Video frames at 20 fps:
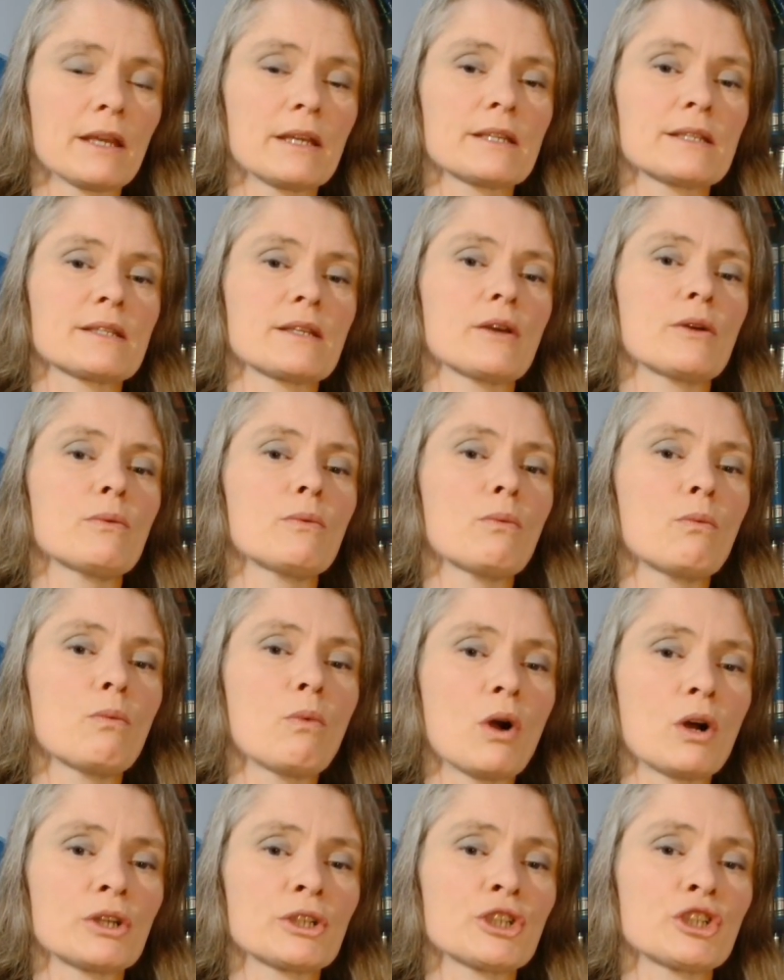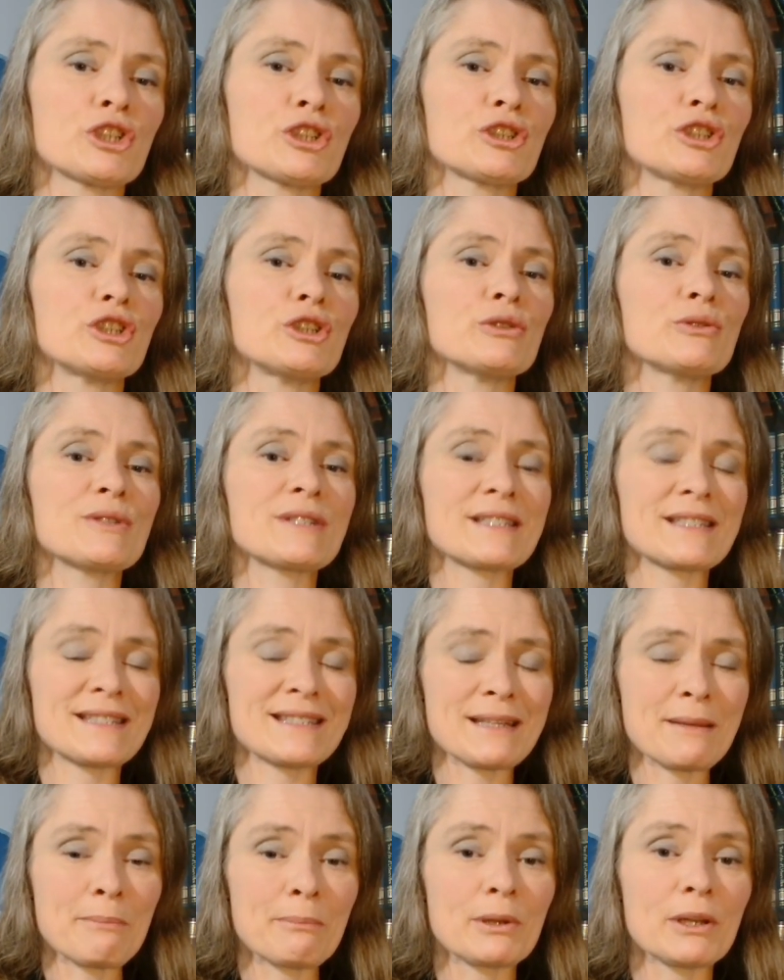So one should use
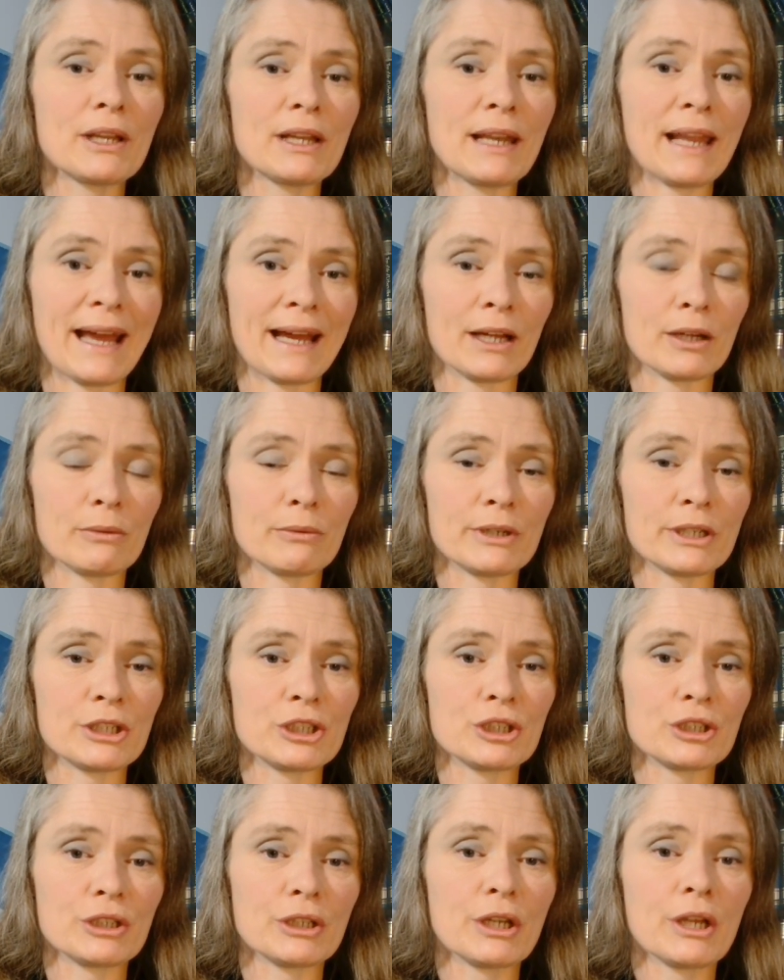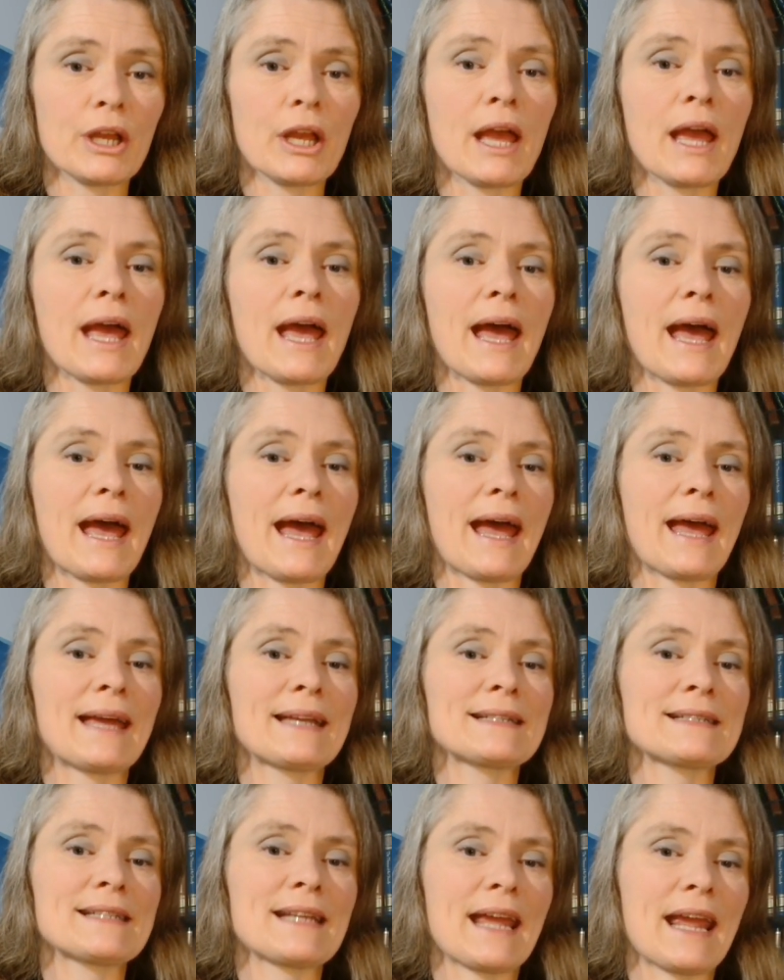simpler language
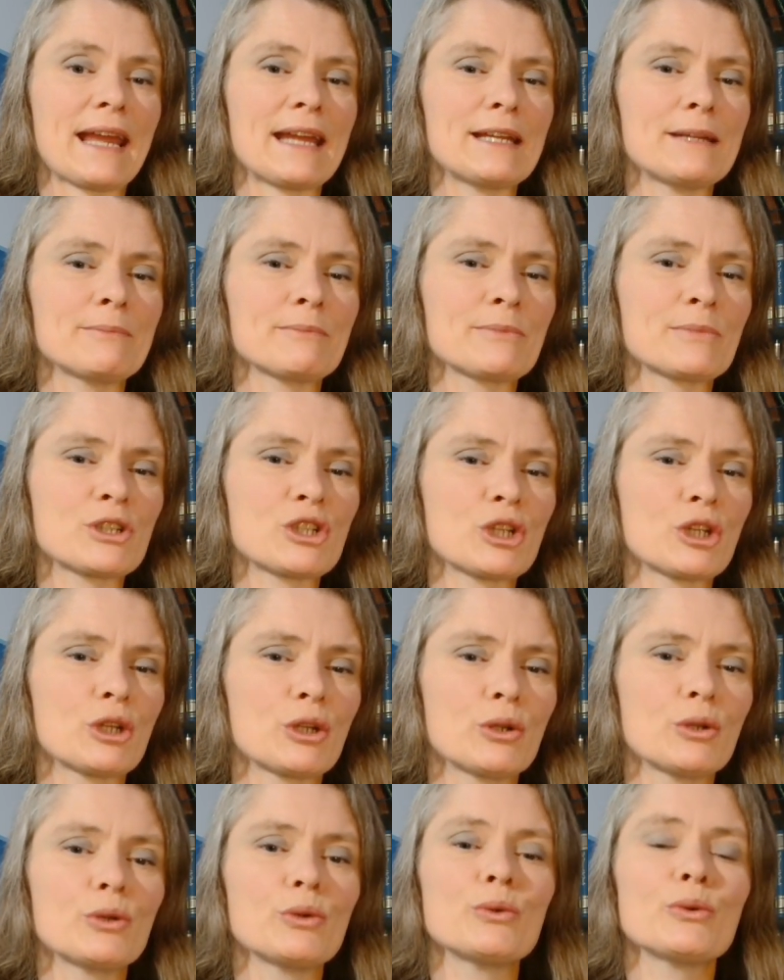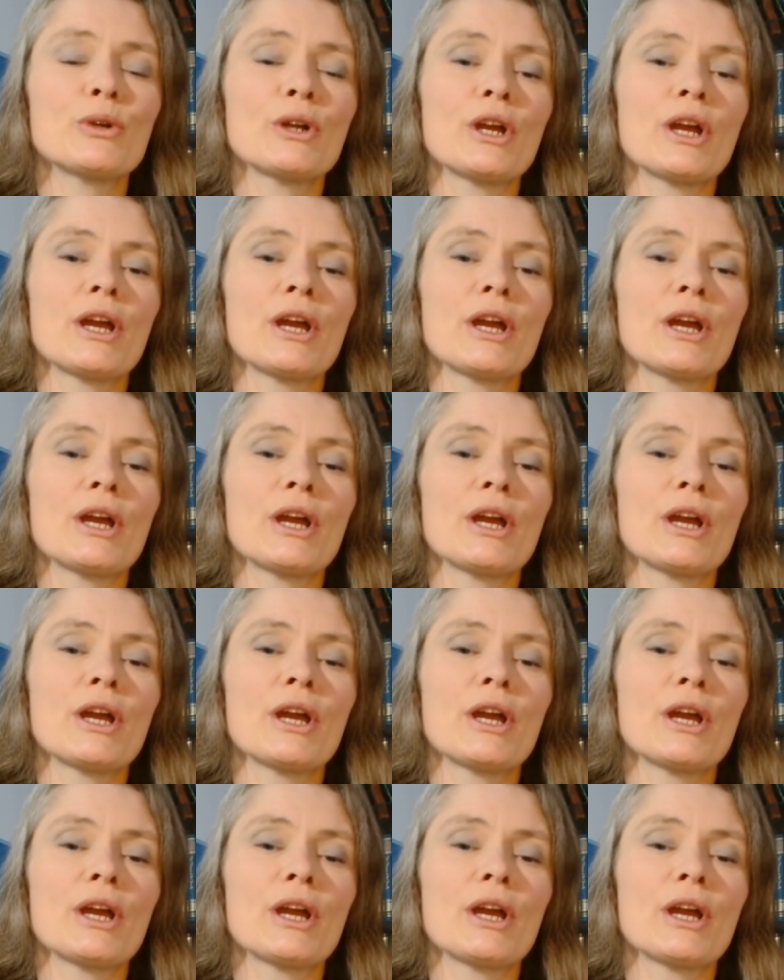and aim to